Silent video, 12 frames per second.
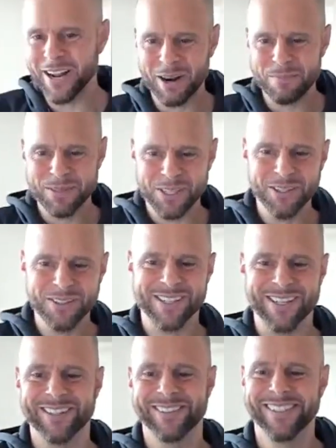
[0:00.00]
episode.
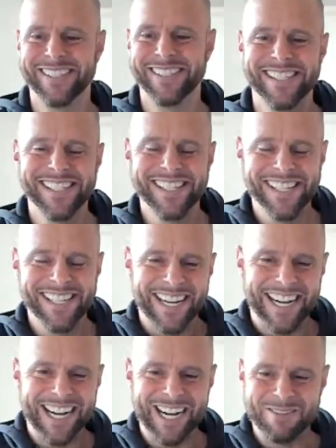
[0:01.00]
So,
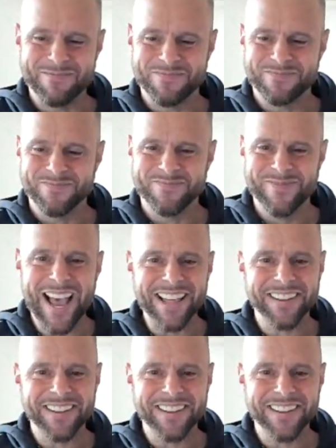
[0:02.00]
yeah,